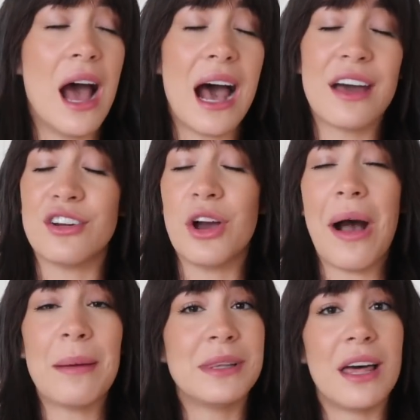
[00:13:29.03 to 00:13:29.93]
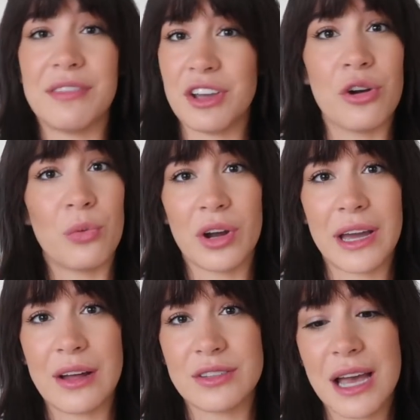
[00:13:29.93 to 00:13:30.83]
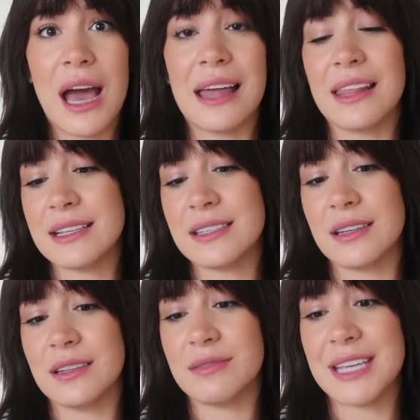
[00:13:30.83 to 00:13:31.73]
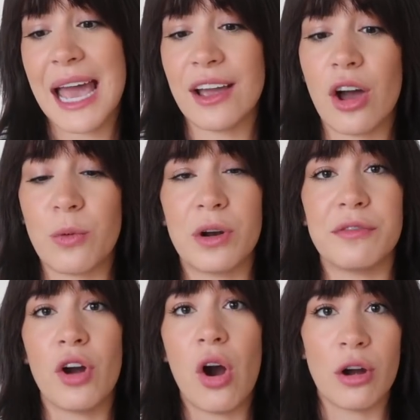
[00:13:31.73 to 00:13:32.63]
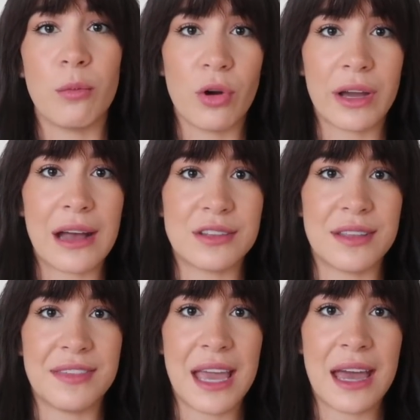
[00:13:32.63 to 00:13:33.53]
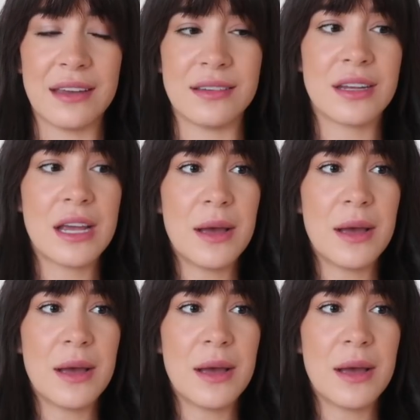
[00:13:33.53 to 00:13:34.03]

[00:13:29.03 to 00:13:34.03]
I don't know, I'm loving her workouts. I like to tag on one of her arm workouts at the end,